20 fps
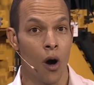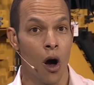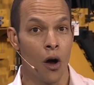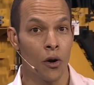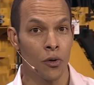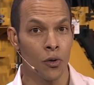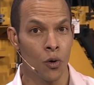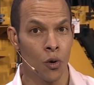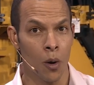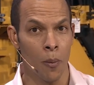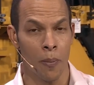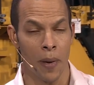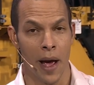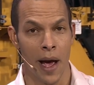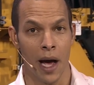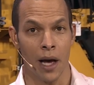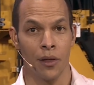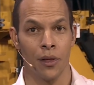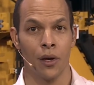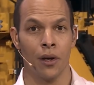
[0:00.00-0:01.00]
on your
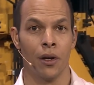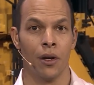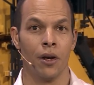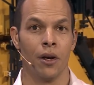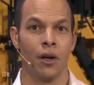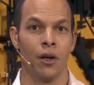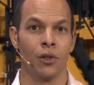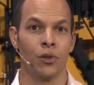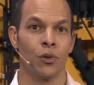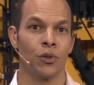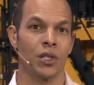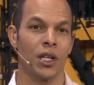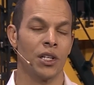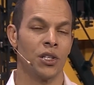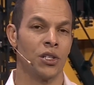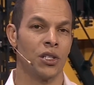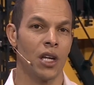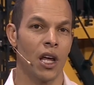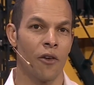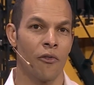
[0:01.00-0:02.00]
path towards a
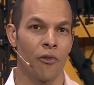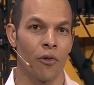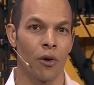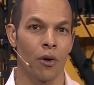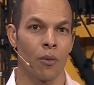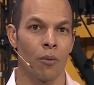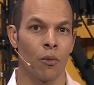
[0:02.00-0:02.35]
safer,